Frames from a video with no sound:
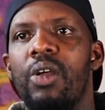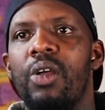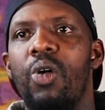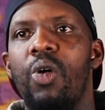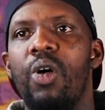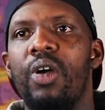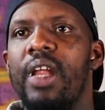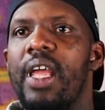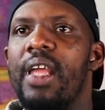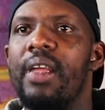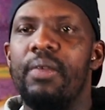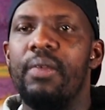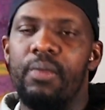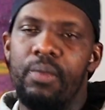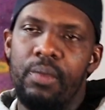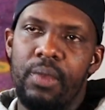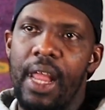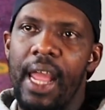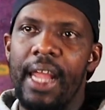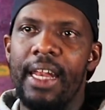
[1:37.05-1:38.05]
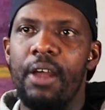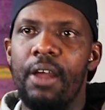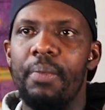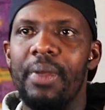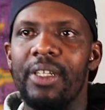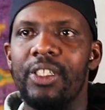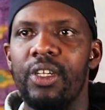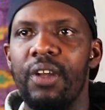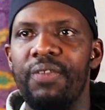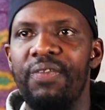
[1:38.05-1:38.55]
Or they, they ain't never
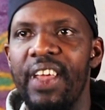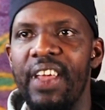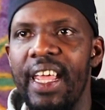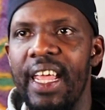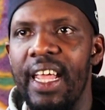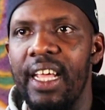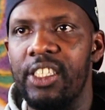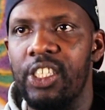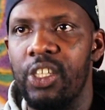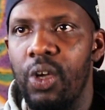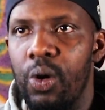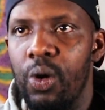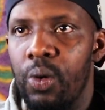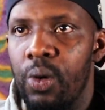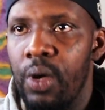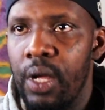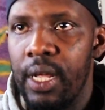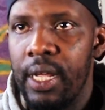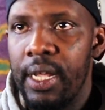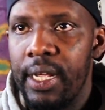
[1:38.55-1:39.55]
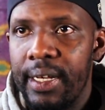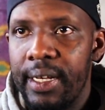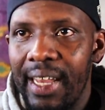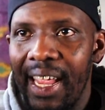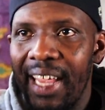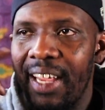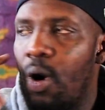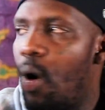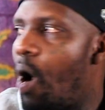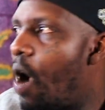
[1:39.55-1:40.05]
been to the Fed, so
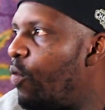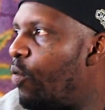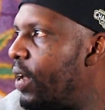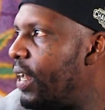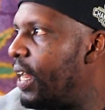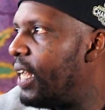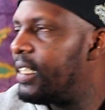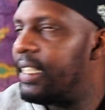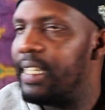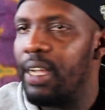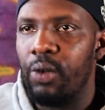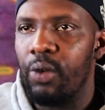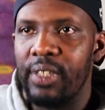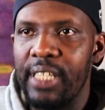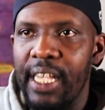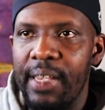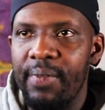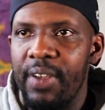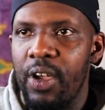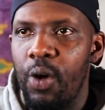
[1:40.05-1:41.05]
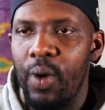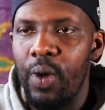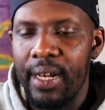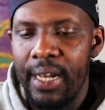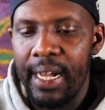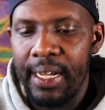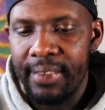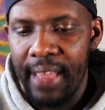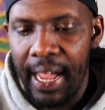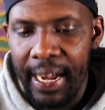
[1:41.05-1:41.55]
they go off what they see on T V or what
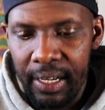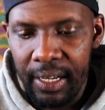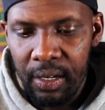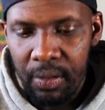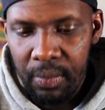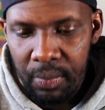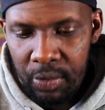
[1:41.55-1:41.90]
they think.